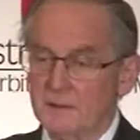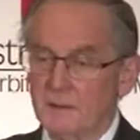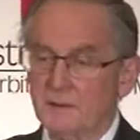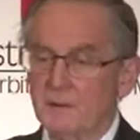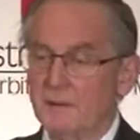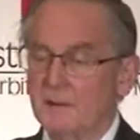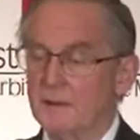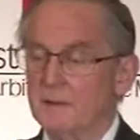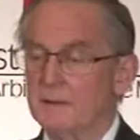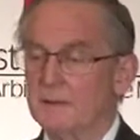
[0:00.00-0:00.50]

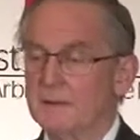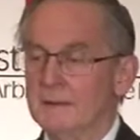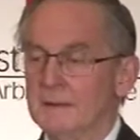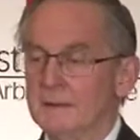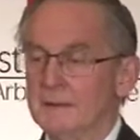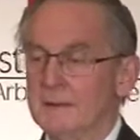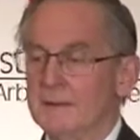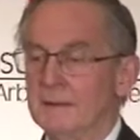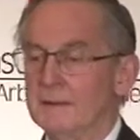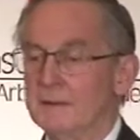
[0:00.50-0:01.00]
There are
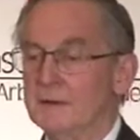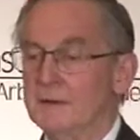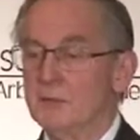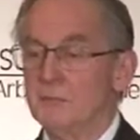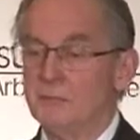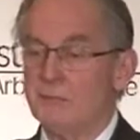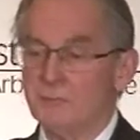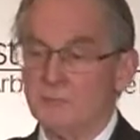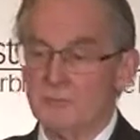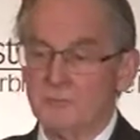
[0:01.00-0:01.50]

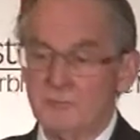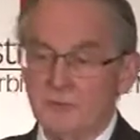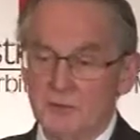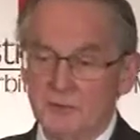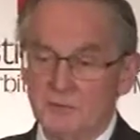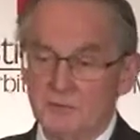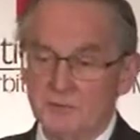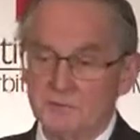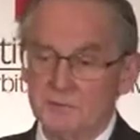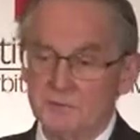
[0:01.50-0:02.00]
different
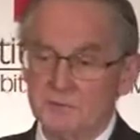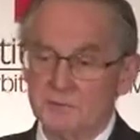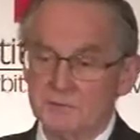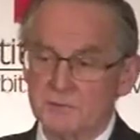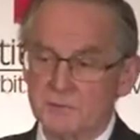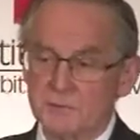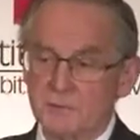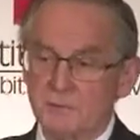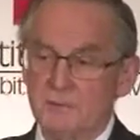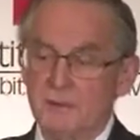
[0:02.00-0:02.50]

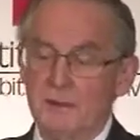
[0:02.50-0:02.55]
views,